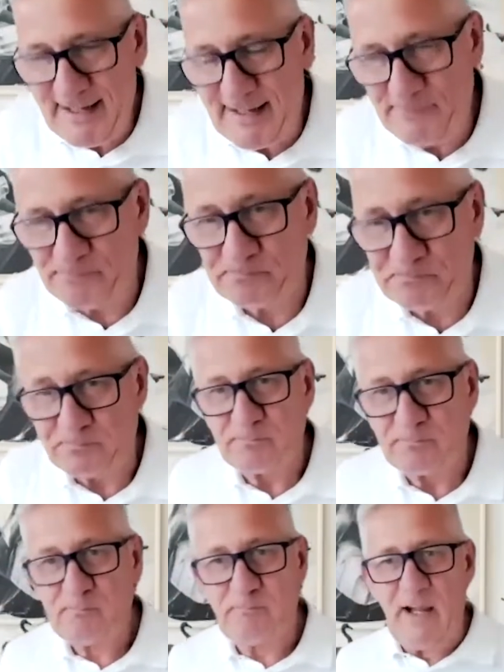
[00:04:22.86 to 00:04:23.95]
yeah.
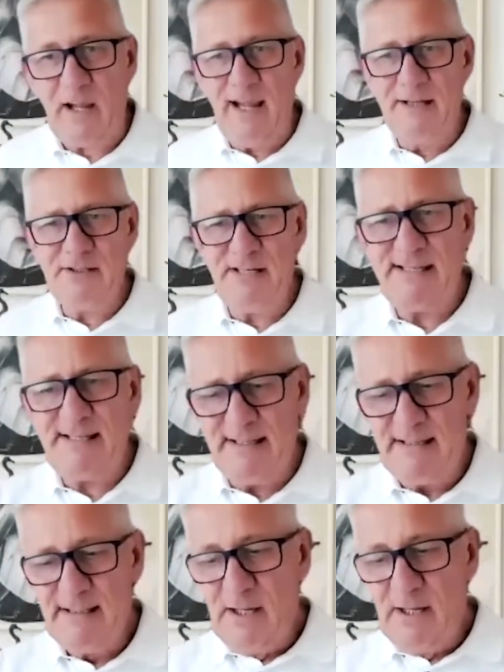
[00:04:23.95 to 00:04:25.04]
And she said,
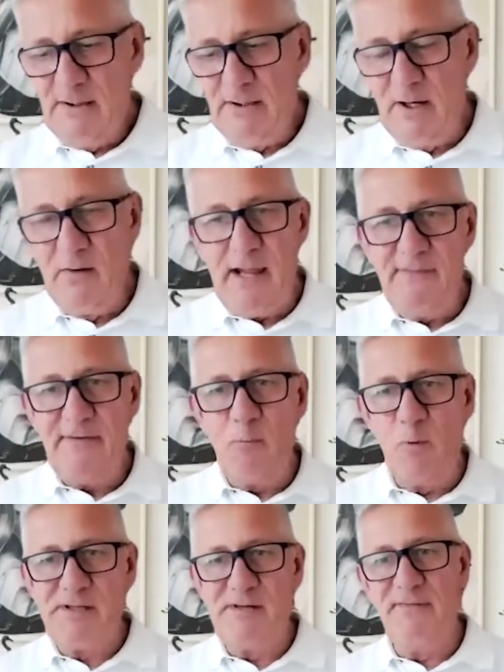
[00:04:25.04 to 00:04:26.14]
you know, if it
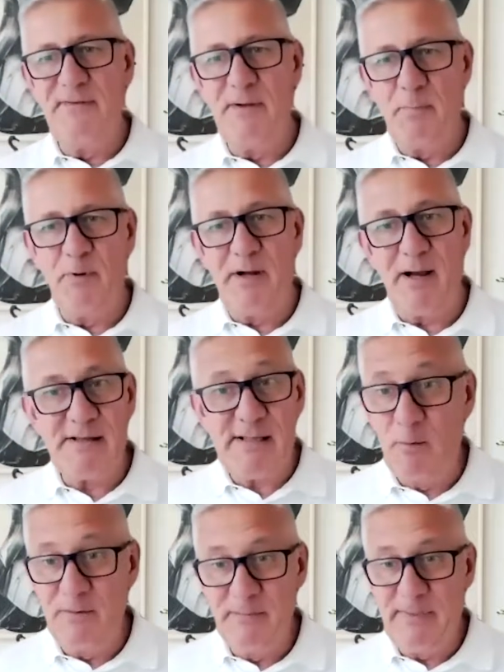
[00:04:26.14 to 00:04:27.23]
wasn't for the products, I
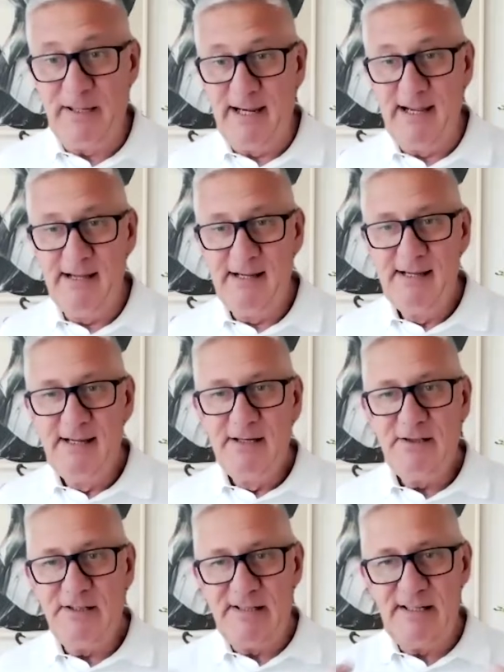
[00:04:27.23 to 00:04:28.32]
wouldn't be here.
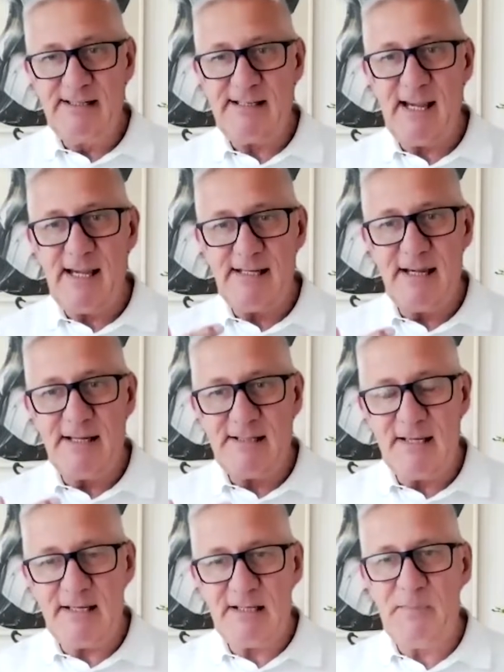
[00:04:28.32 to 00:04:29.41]
She said, it's
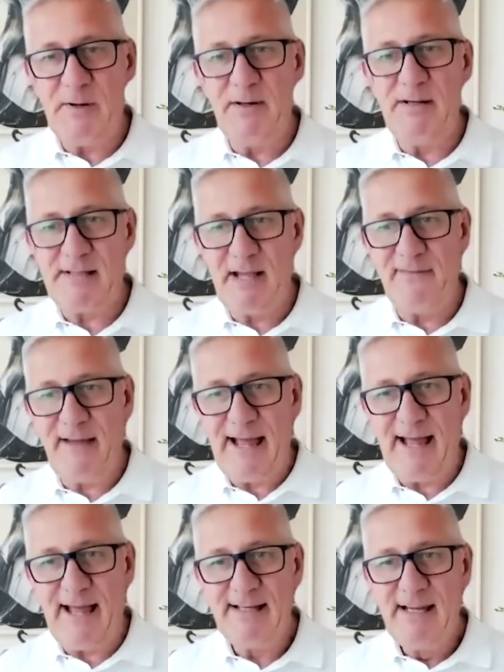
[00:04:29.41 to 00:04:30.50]
the experience I've
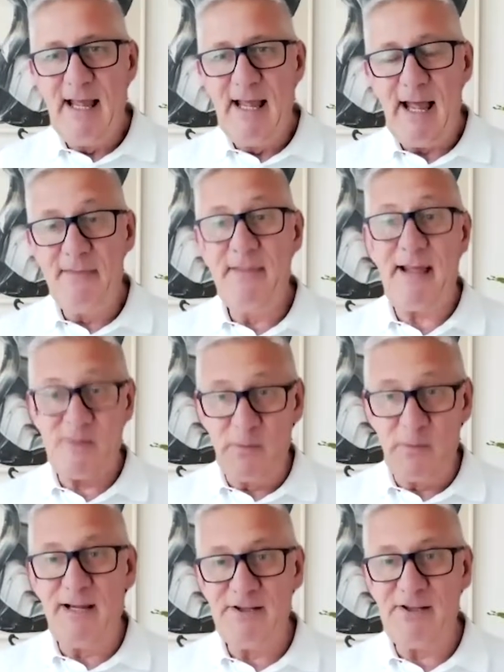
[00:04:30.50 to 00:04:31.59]
had, and that's what
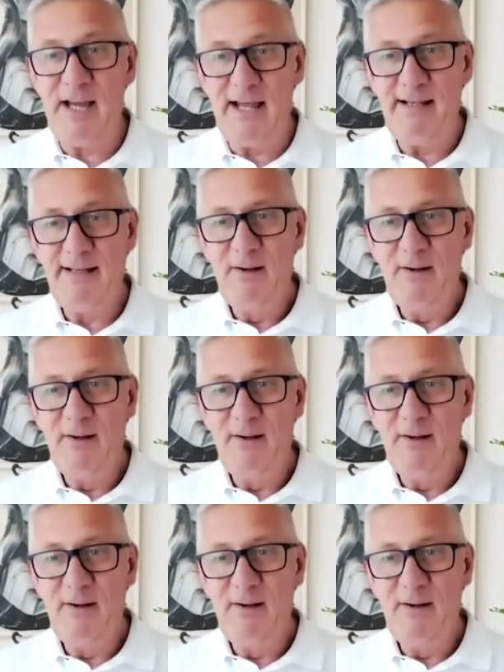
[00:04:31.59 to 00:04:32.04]
I share